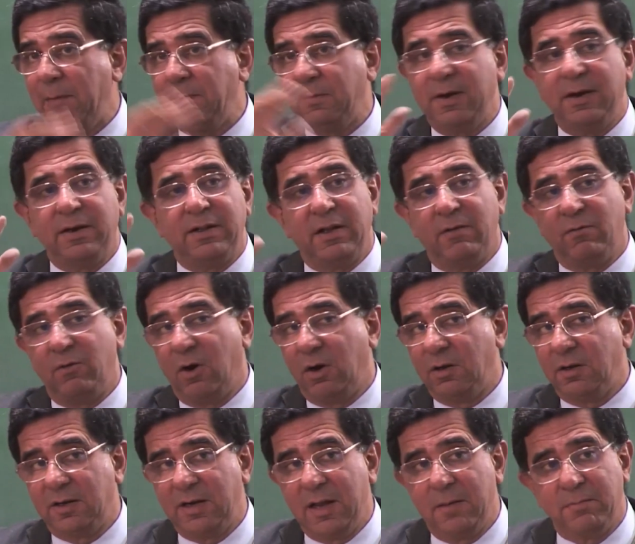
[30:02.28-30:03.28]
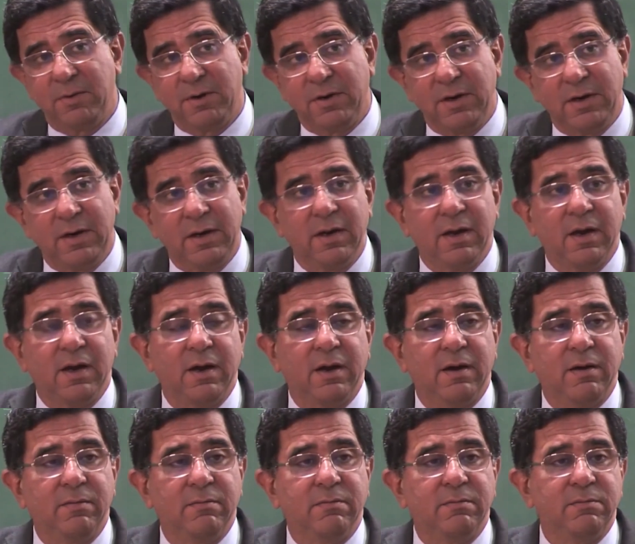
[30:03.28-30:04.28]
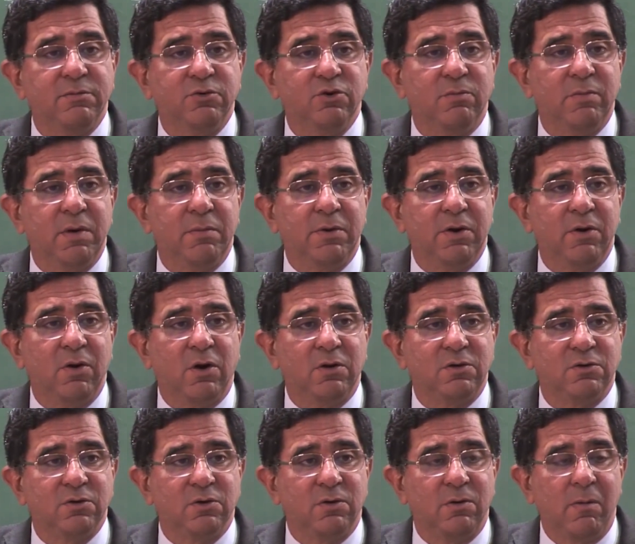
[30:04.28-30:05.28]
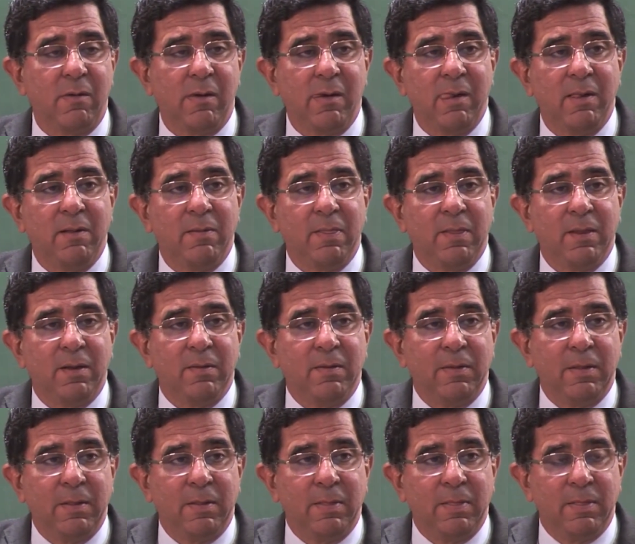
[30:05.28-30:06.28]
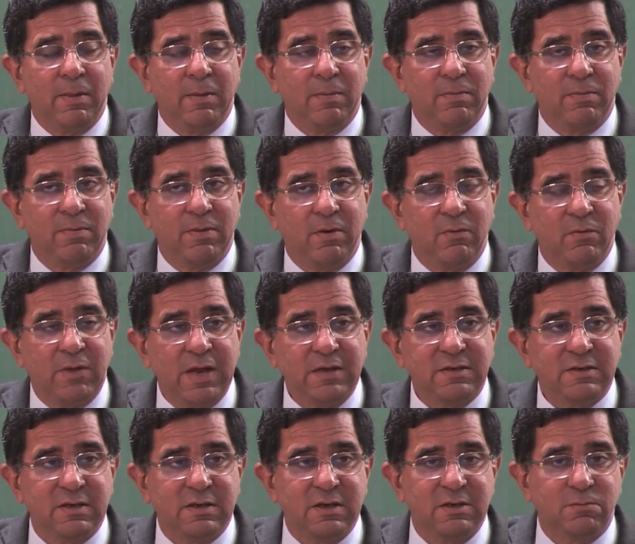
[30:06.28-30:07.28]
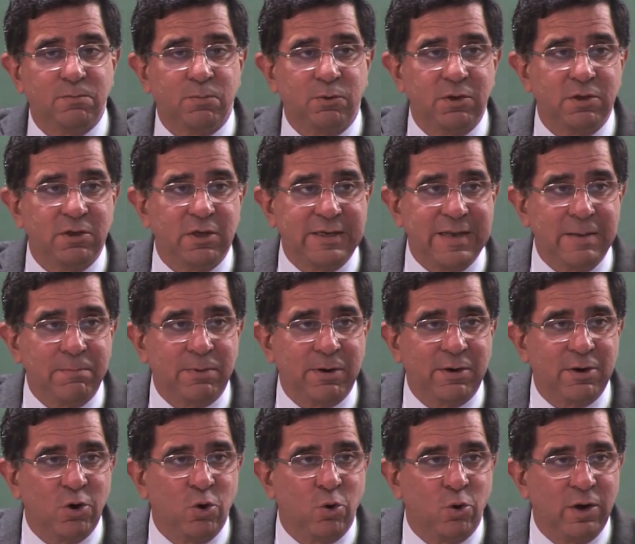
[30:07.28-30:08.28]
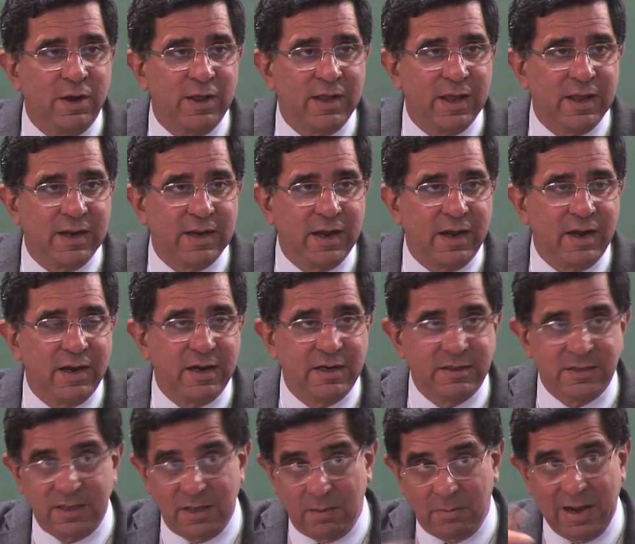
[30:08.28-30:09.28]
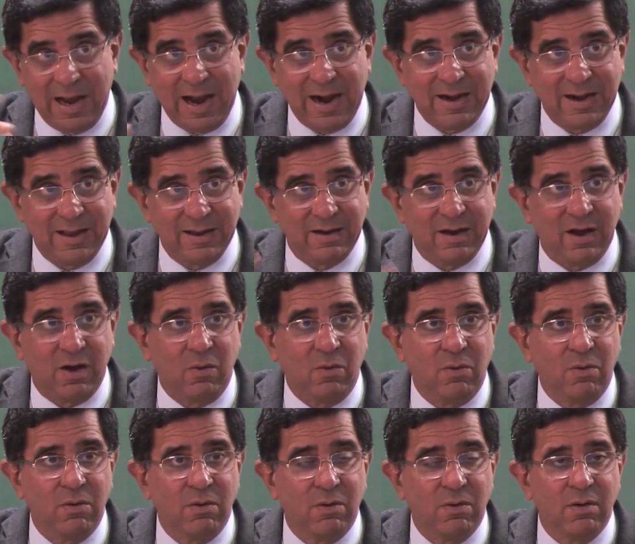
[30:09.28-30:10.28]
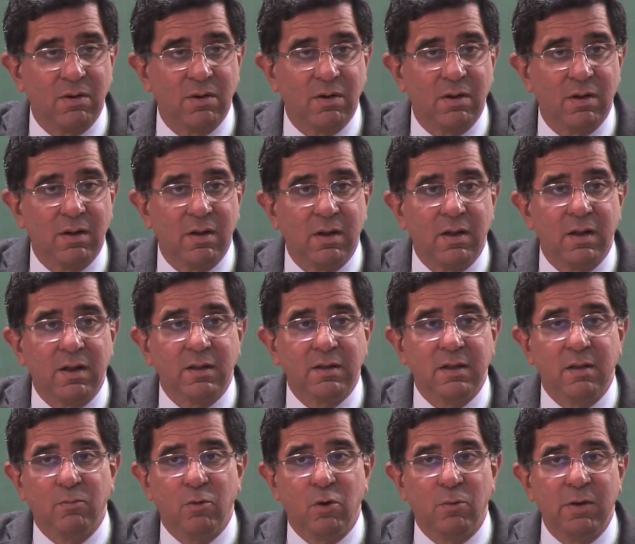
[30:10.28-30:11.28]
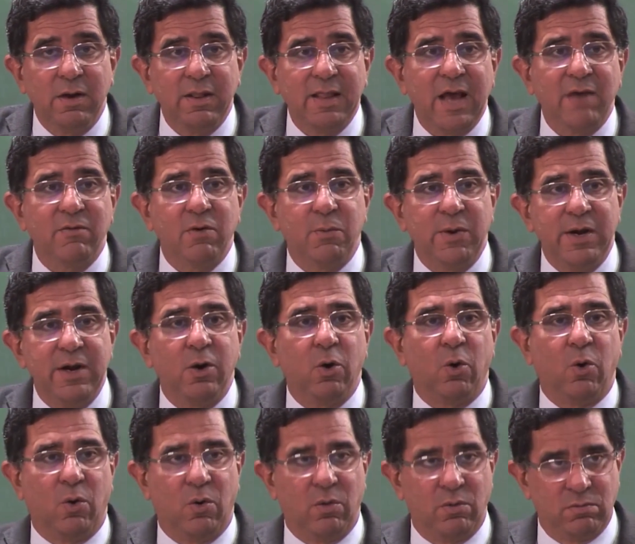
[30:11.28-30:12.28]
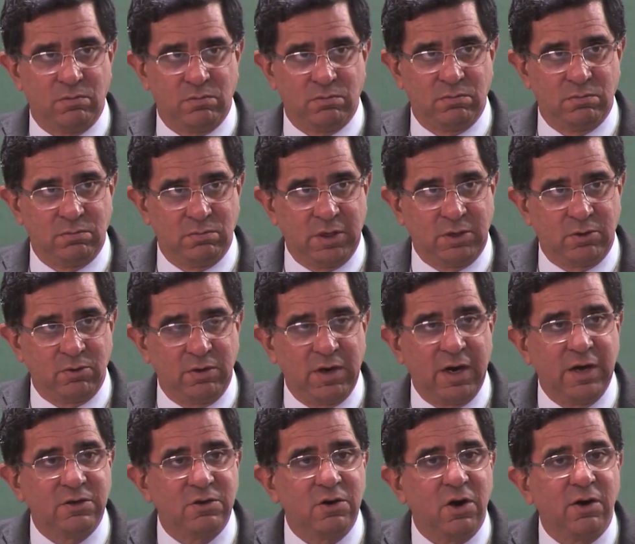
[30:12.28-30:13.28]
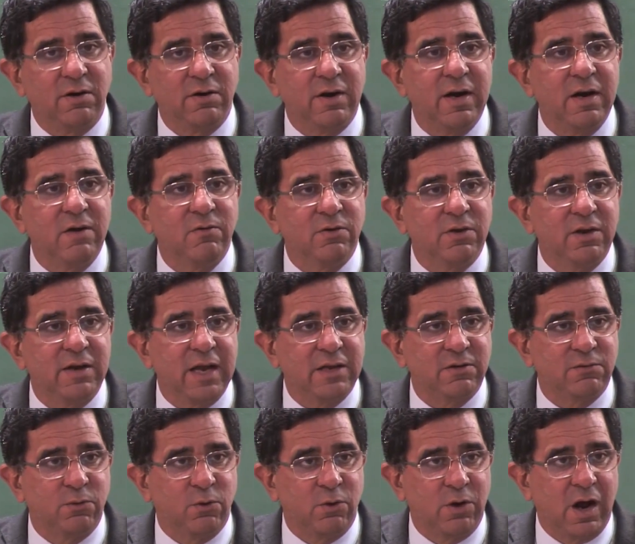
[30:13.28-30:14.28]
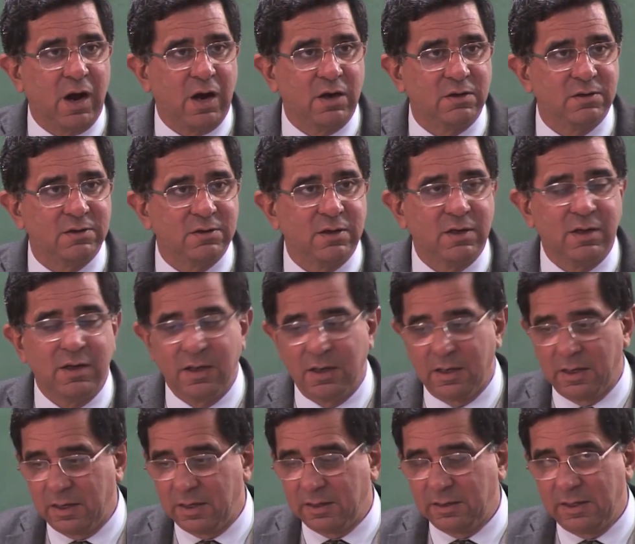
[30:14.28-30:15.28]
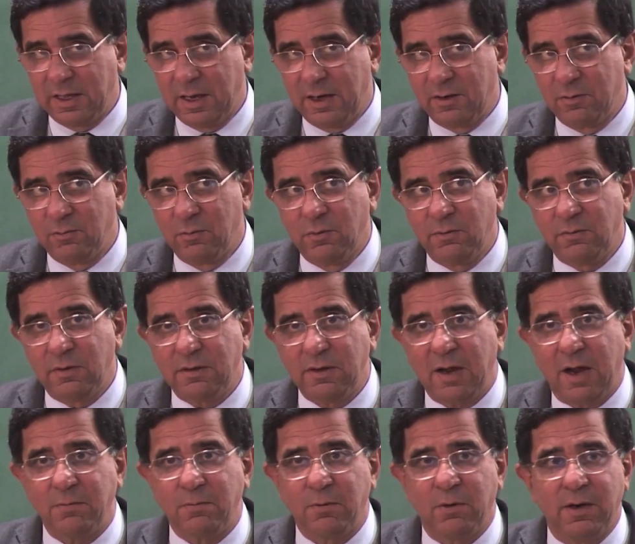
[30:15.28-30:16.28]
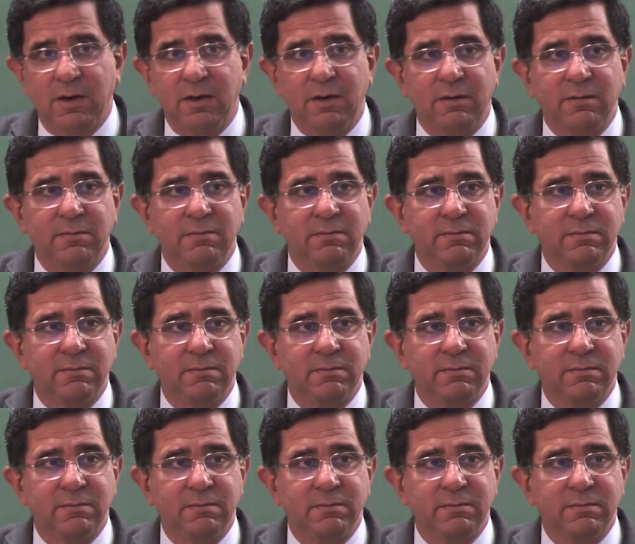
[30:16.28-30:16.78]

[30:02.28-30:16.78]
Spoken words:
capped it, they have got the temporary geomembrane also. The waste is put in the temporary holding area. It is a double handling now. The moment they have a window, that today it is not raining for the next 4 hours, they will remove the tarpaulin,